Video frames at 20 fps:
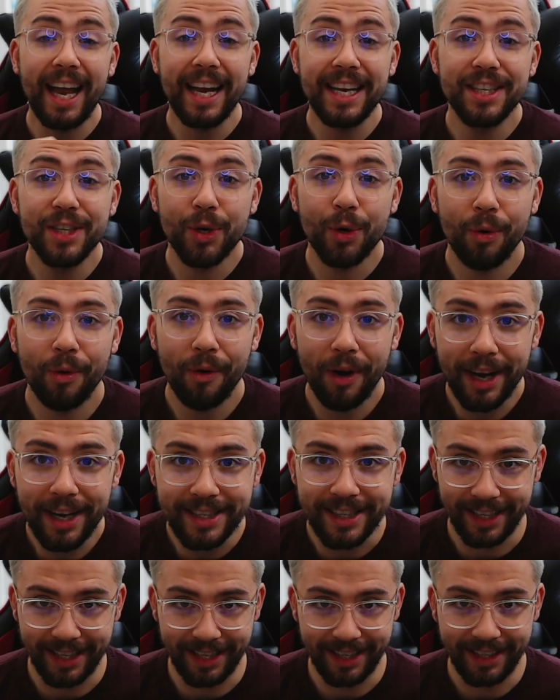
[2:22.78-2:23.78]
That is
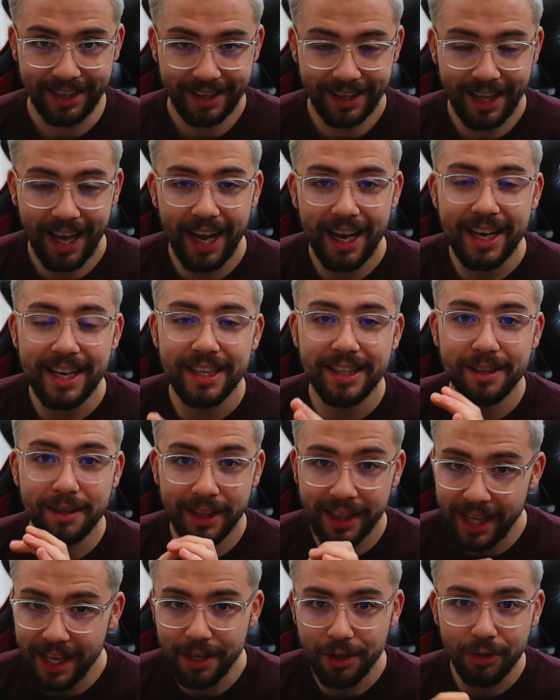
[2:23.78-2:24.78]
crazy. That
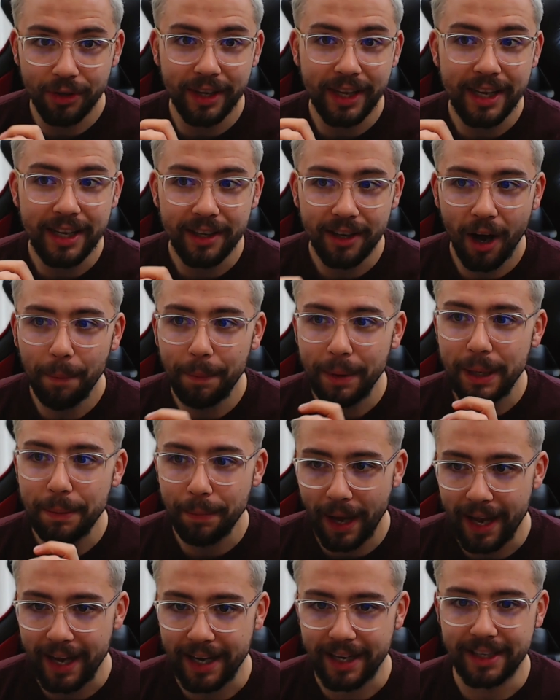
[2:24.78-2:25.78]
is literally copy
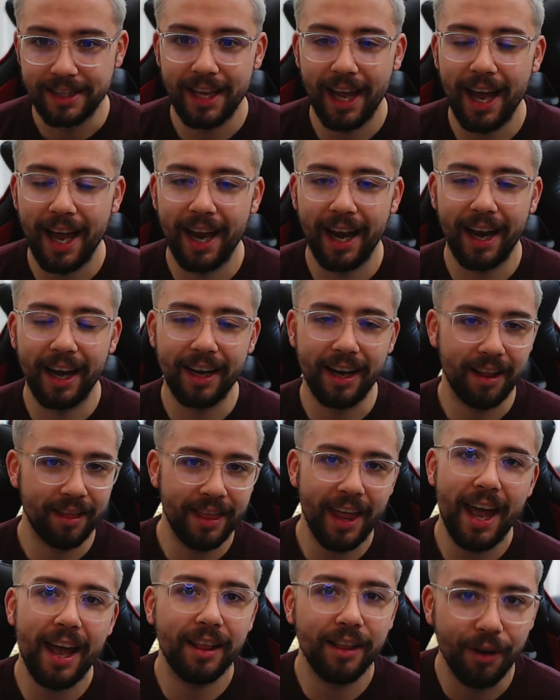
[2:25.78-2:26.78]
paste. And
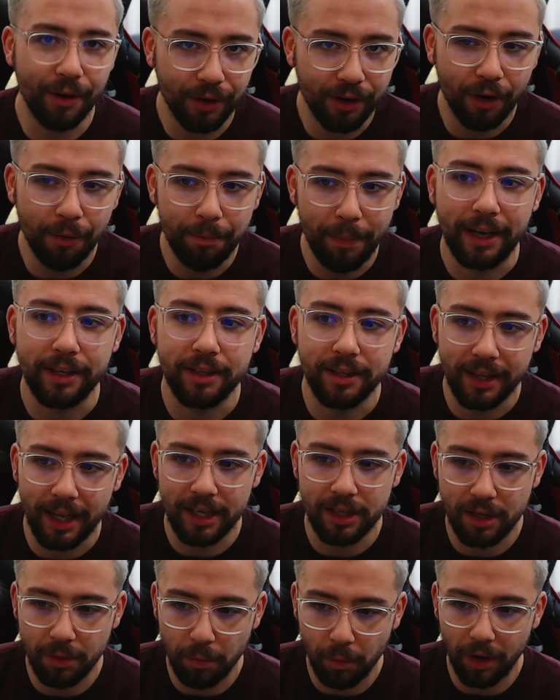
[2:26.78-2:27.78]
their little comeback to
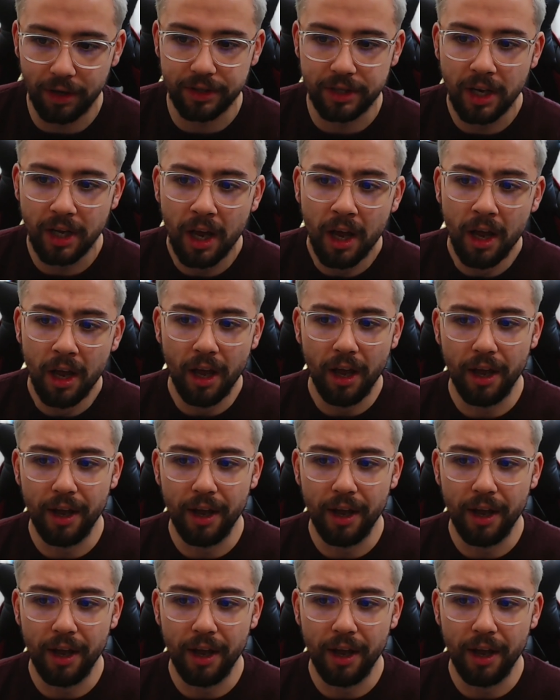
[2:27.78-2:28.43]
this was,